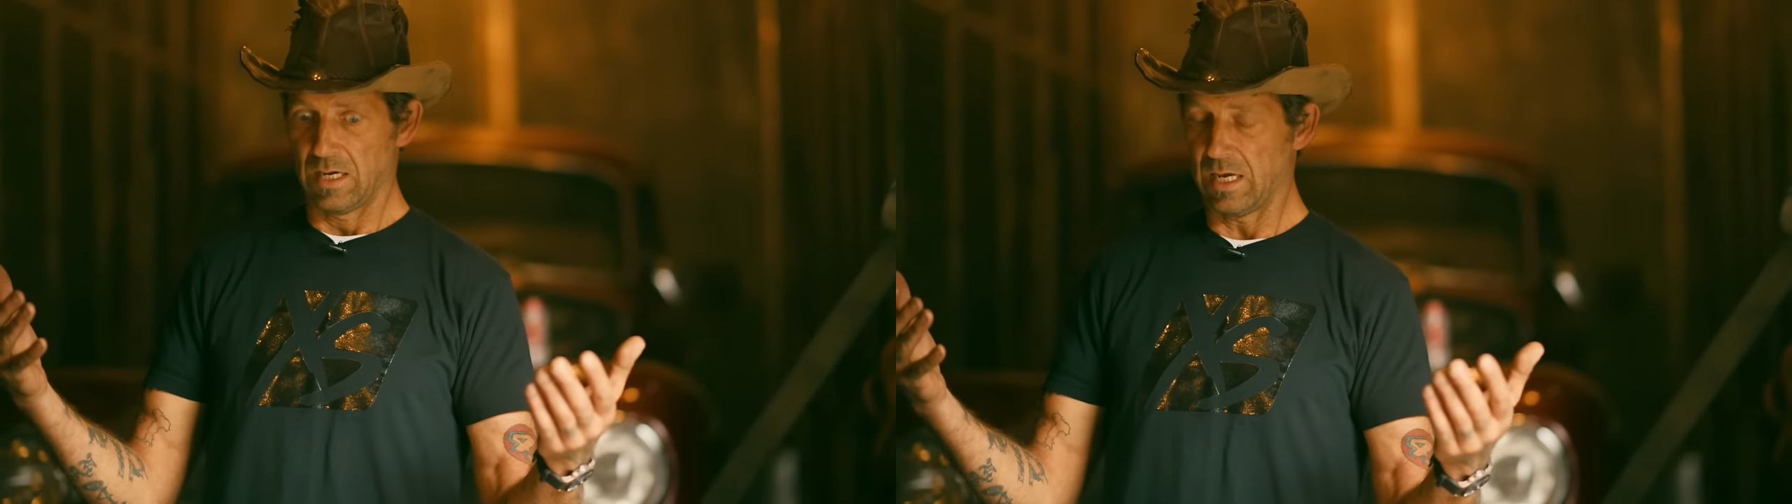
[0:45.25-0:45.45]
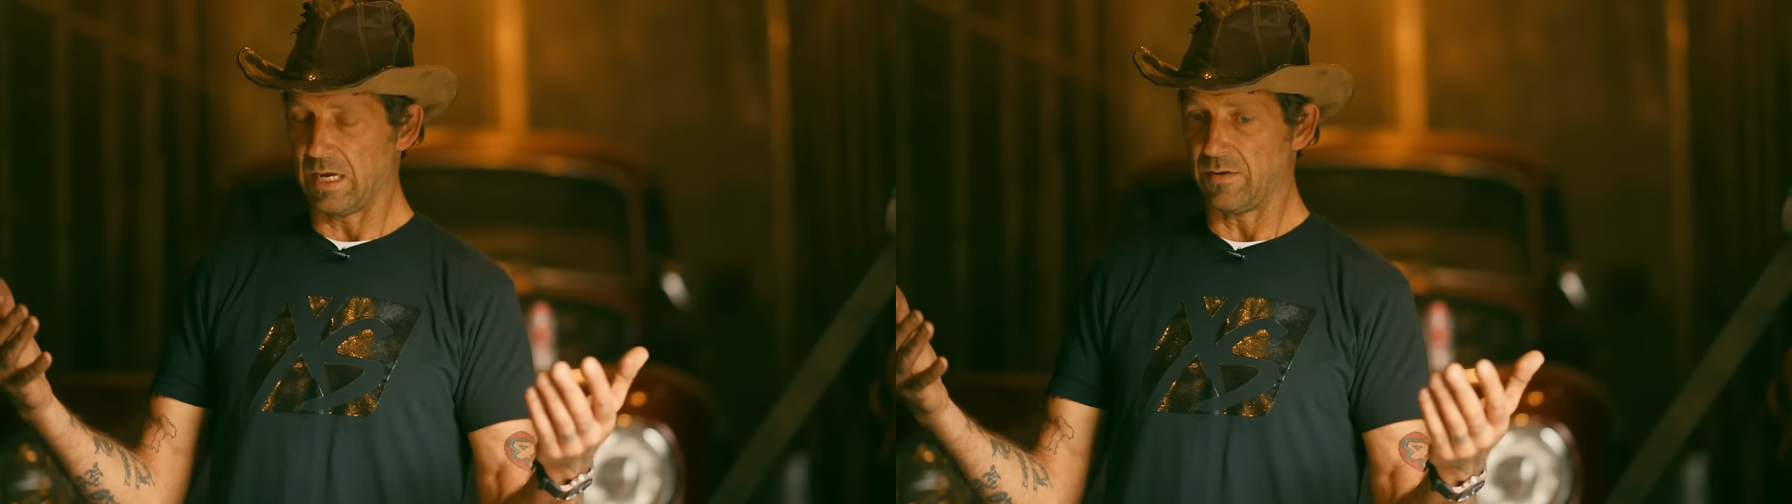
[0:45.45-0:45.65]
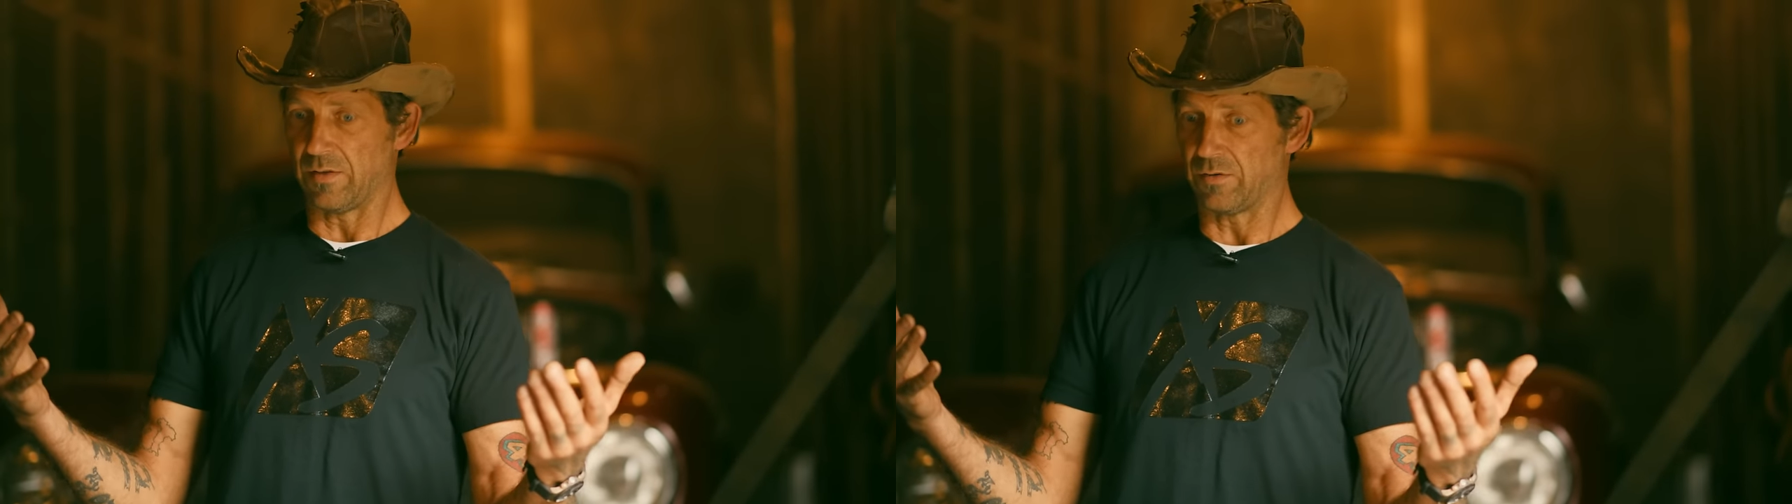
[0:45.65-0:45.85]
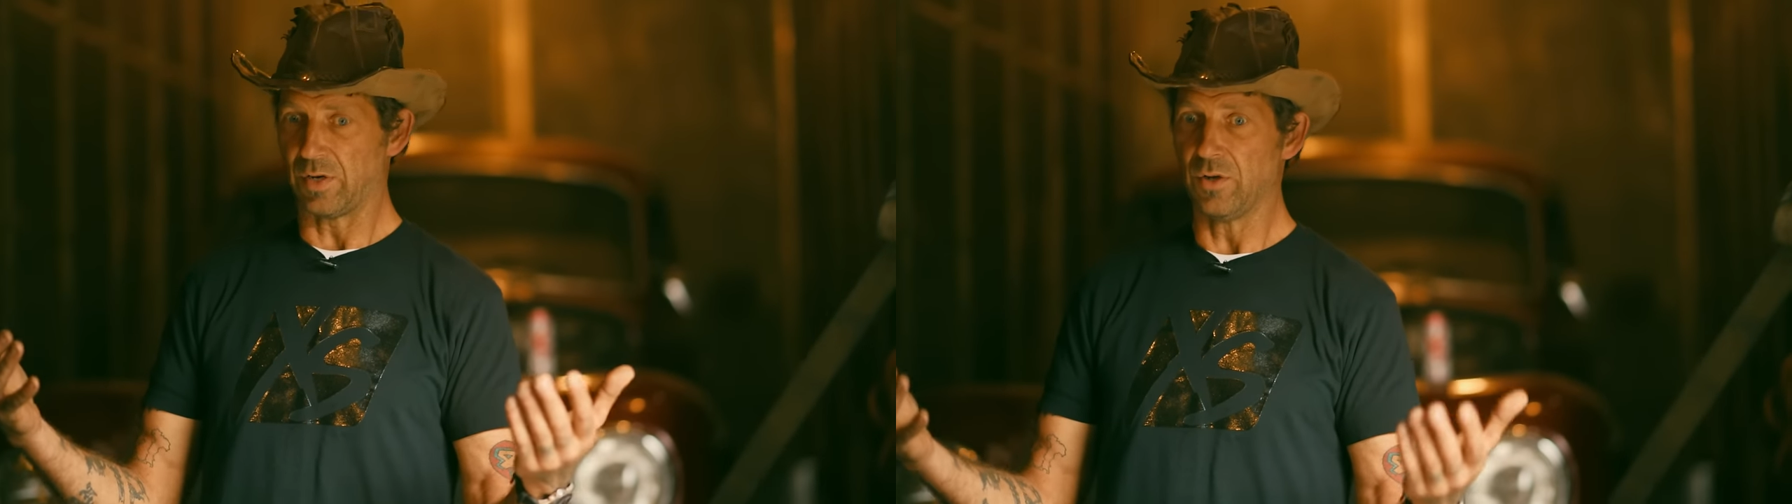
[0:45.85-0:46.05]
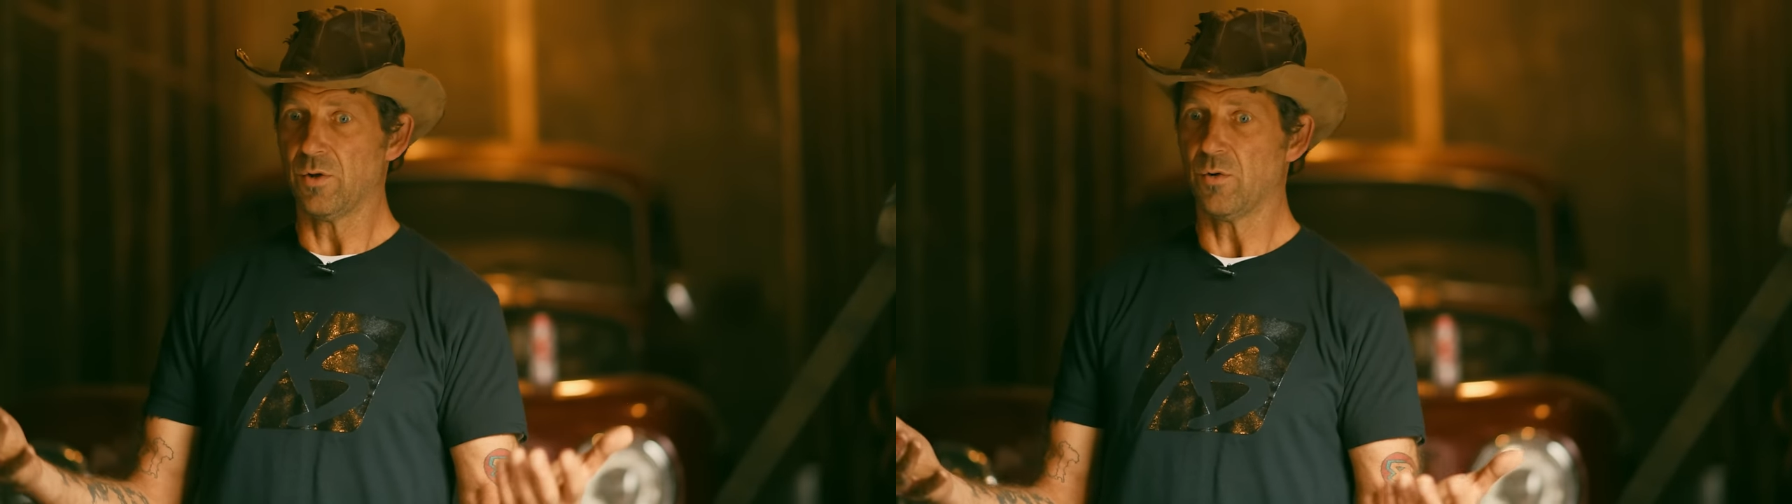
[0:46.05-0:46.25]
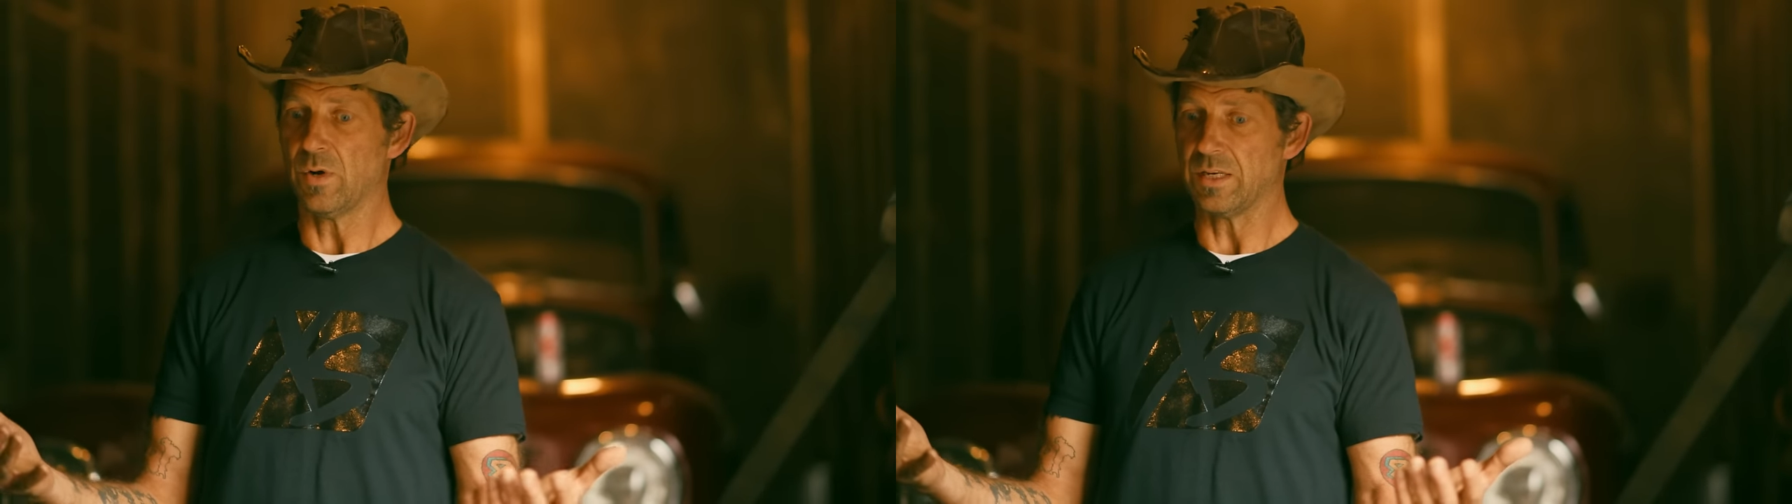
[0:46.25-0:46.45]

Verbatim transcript: And the two